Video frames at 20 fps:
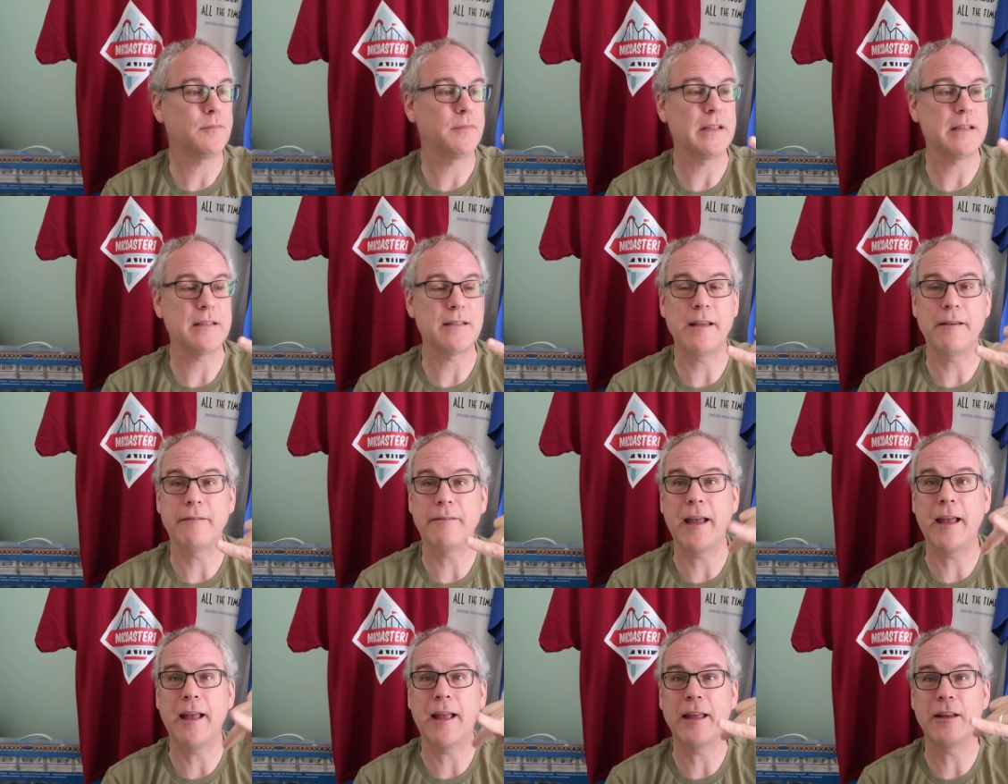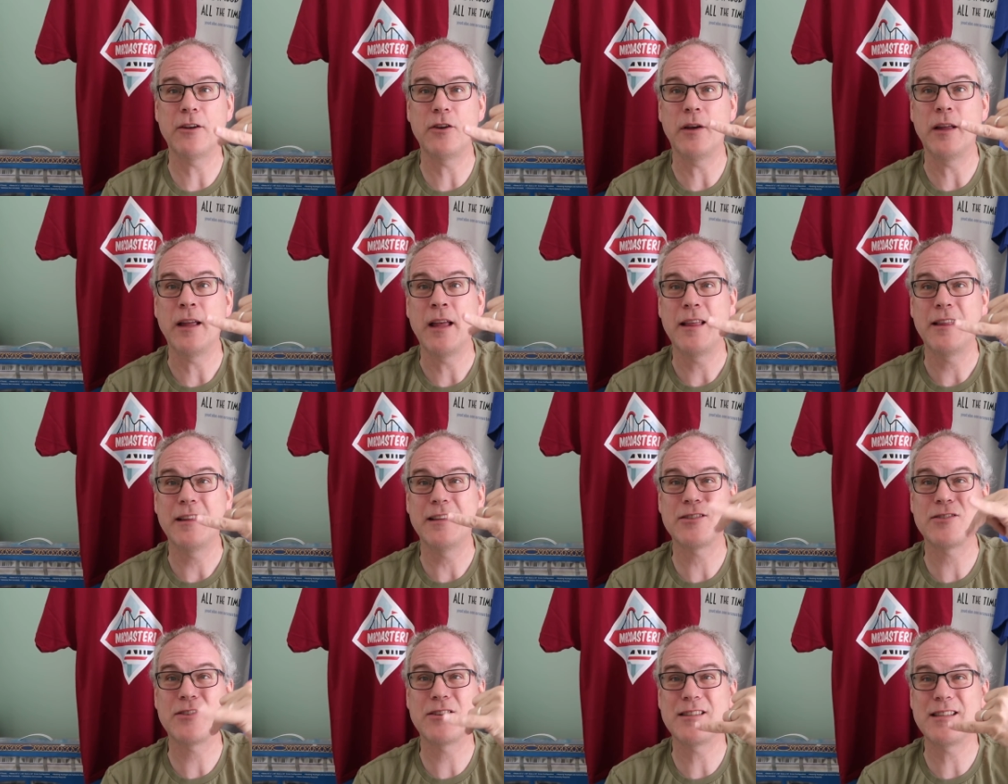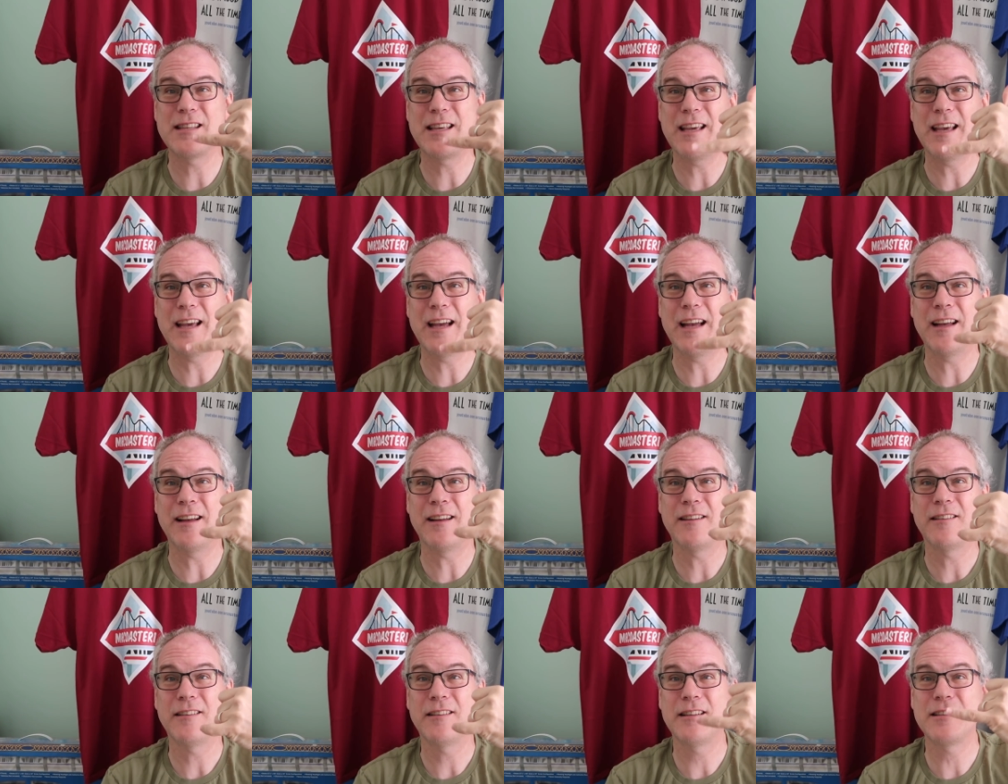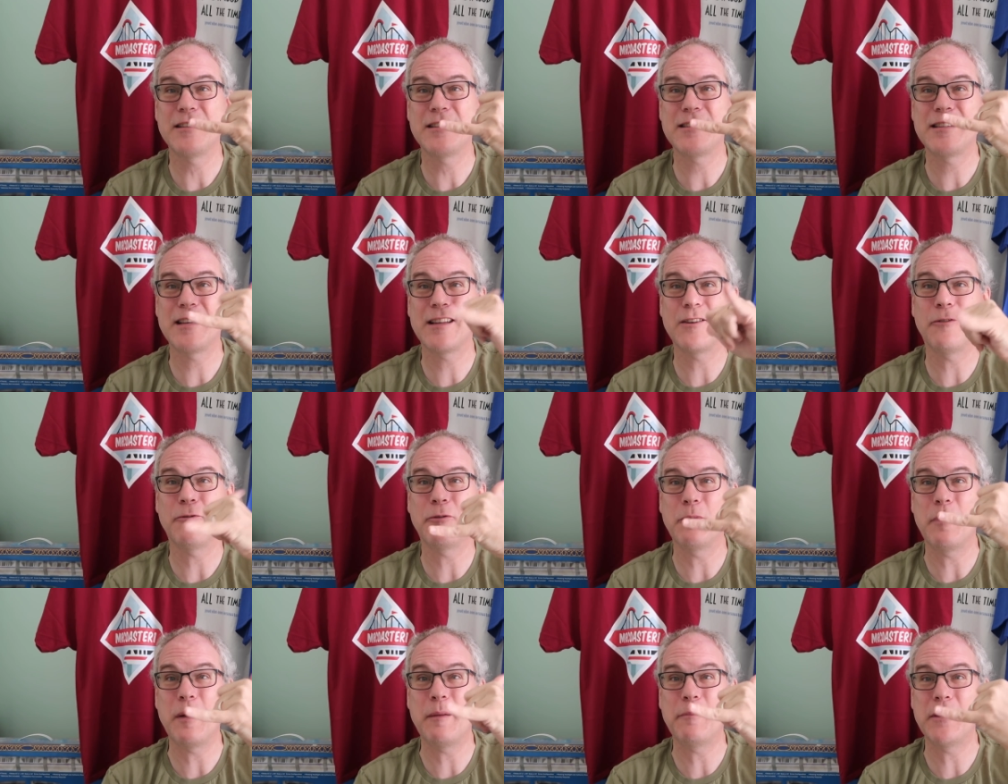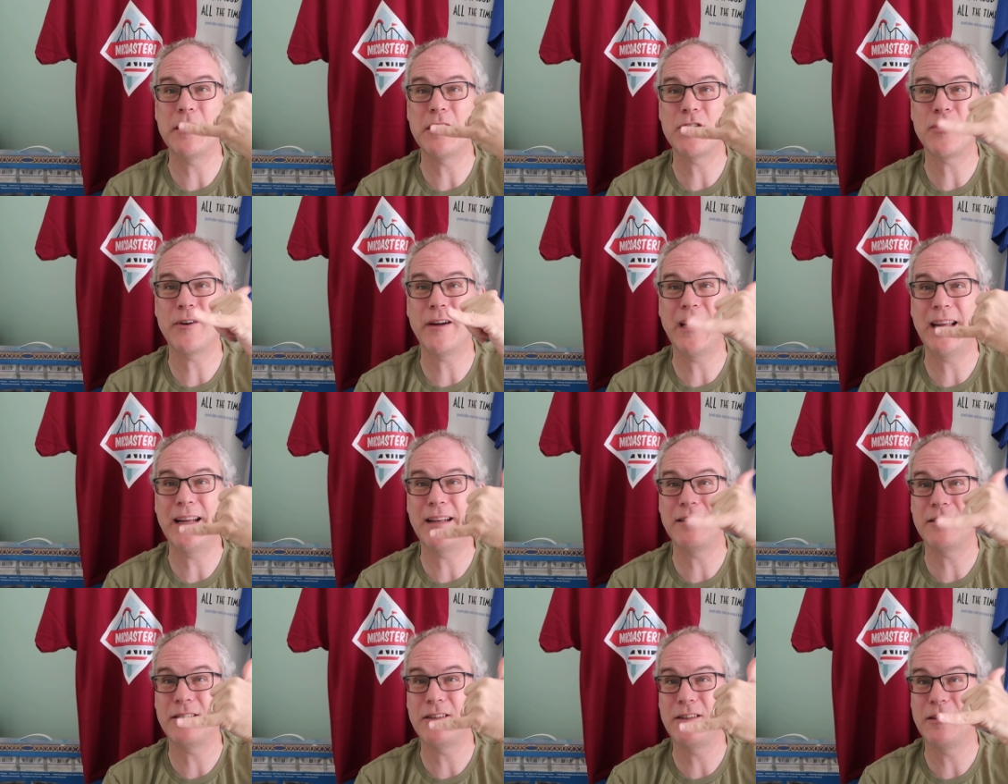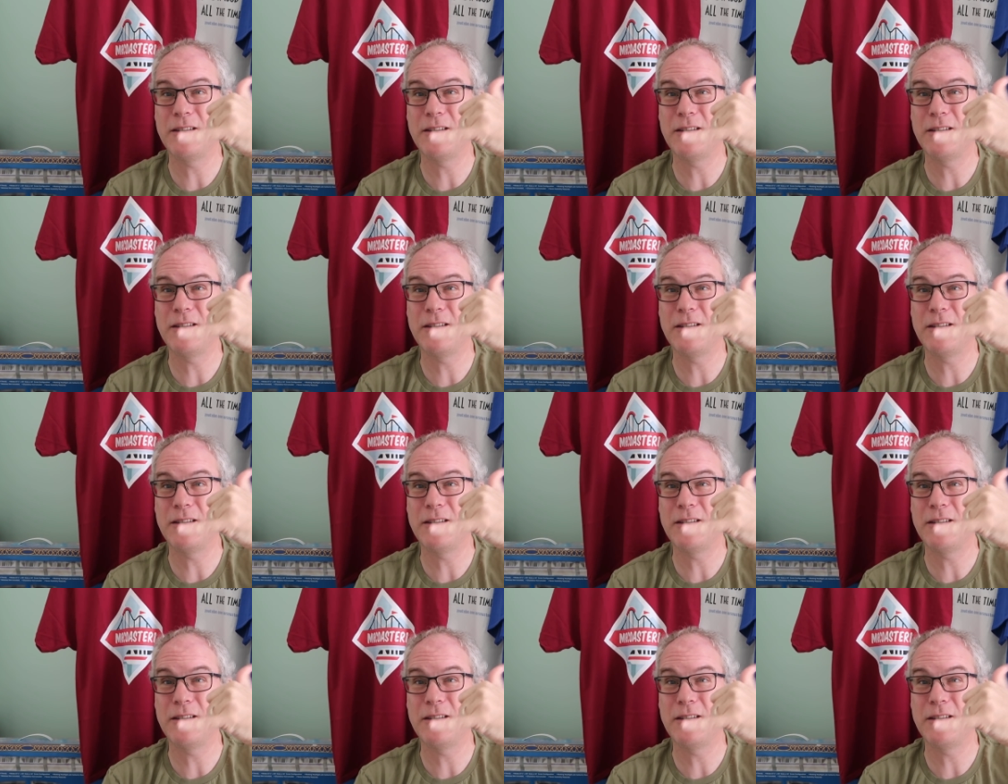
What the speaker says: let's see if I could do it. This is the signal for bumping the train.